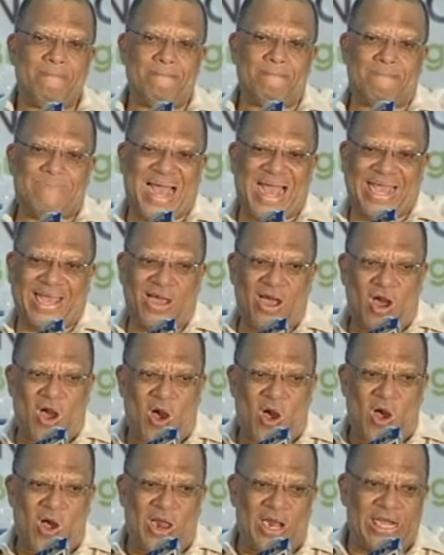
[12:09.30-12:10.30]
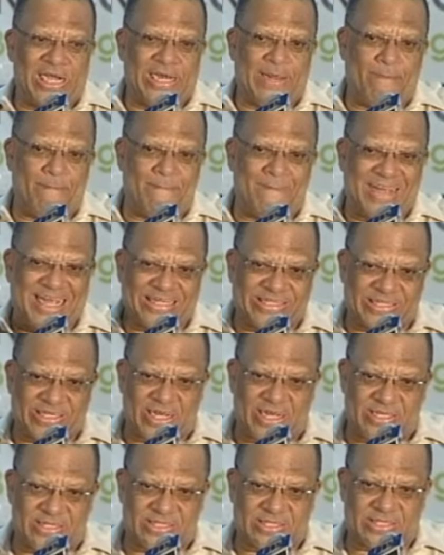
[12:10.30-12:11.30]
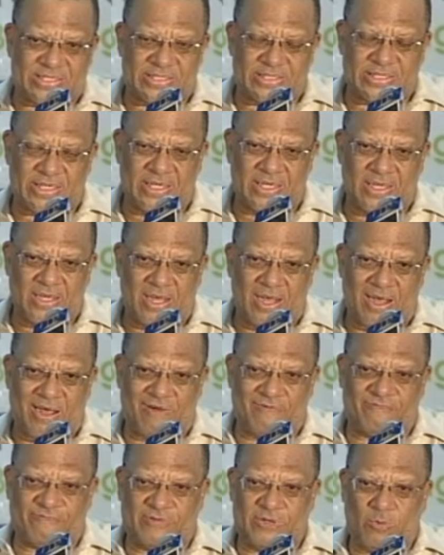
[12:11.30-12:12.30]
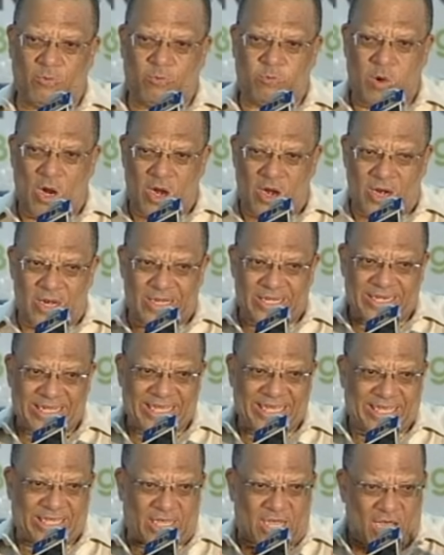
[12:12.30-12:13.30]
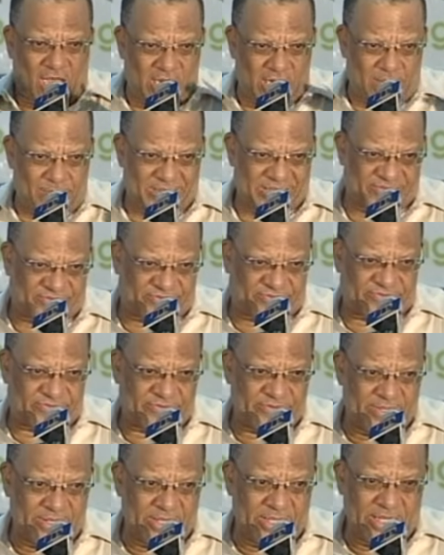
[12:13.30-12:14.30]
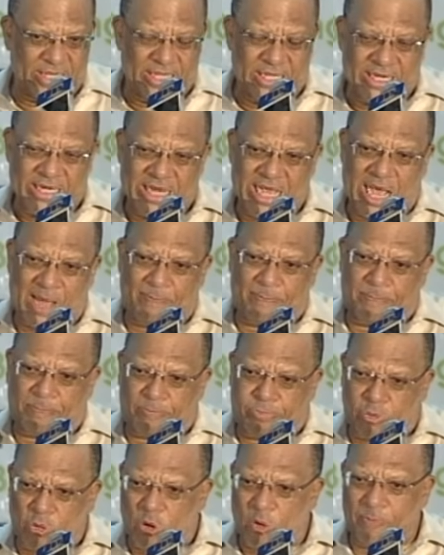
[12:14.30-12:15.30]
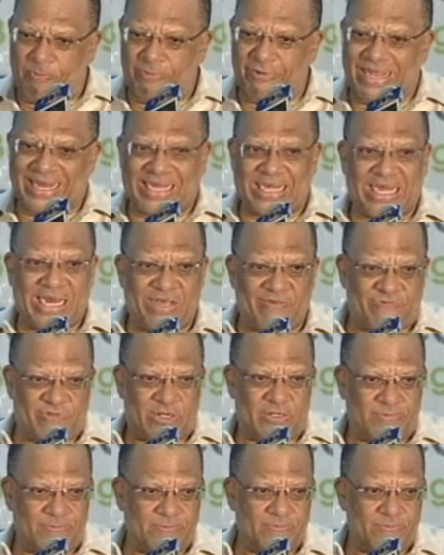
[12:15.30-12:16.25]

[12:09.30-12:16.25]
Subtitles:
By all the measures of the world economies, the appropriate level